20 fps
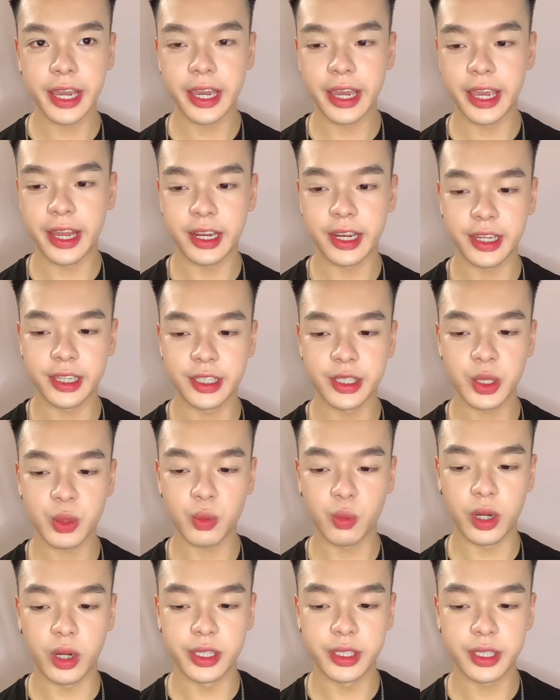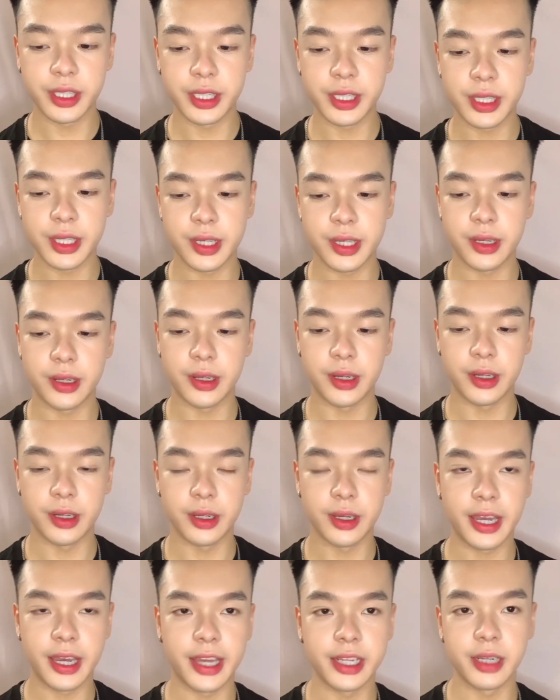and I just wanted to
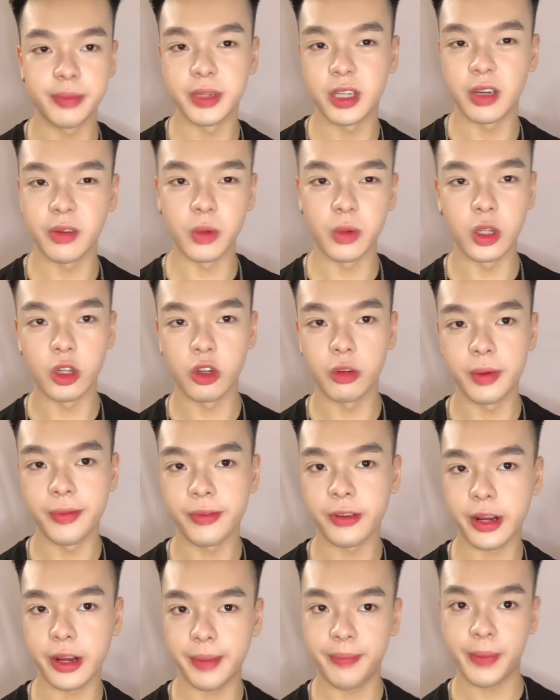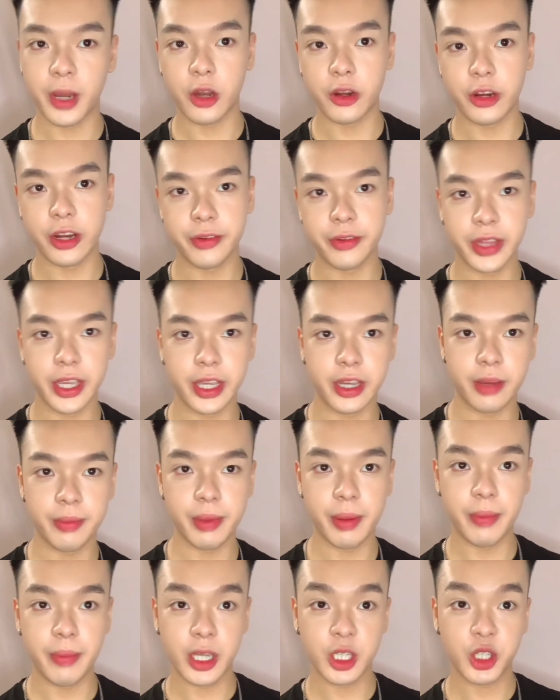add a bit of glow before I powder everything up and
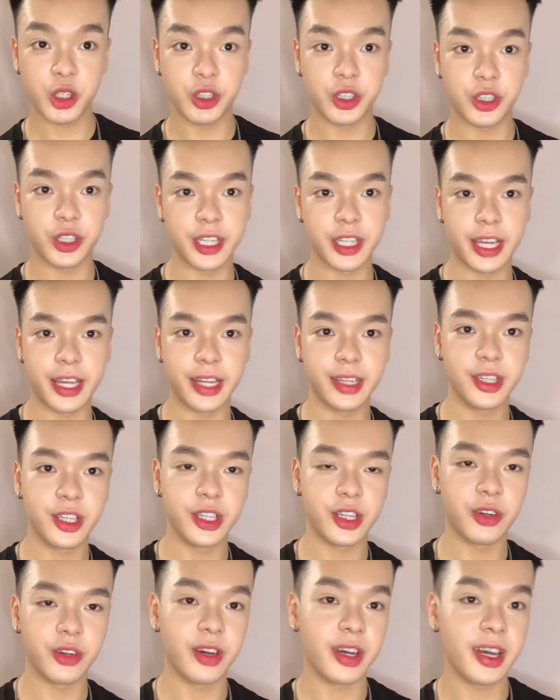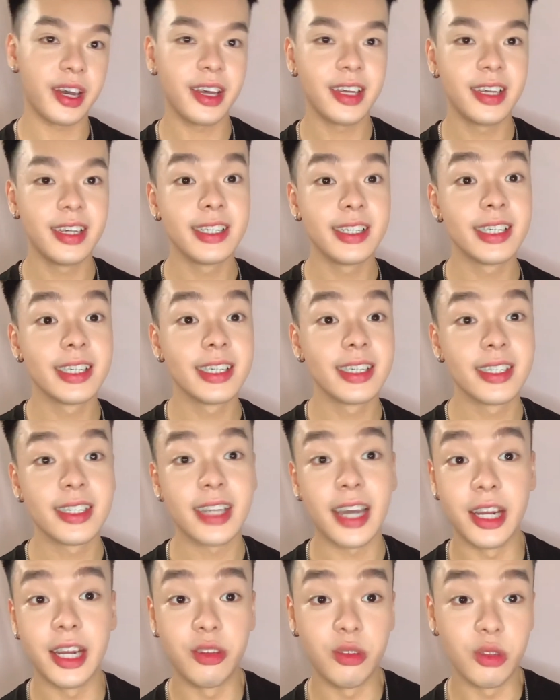make sure that, you know,
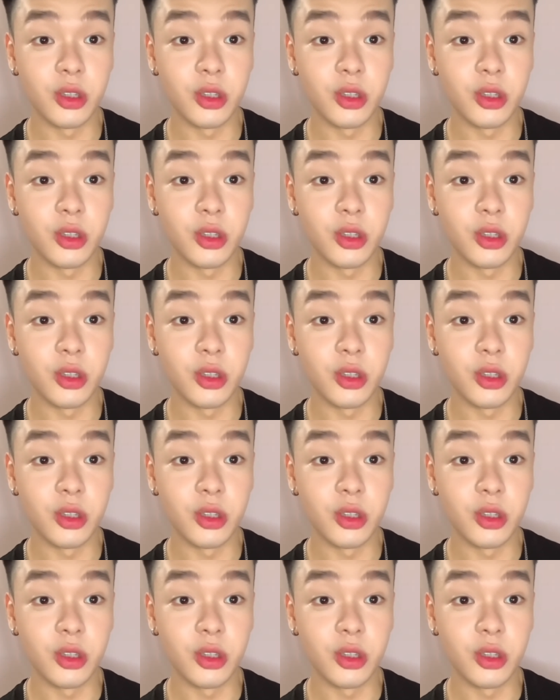I don't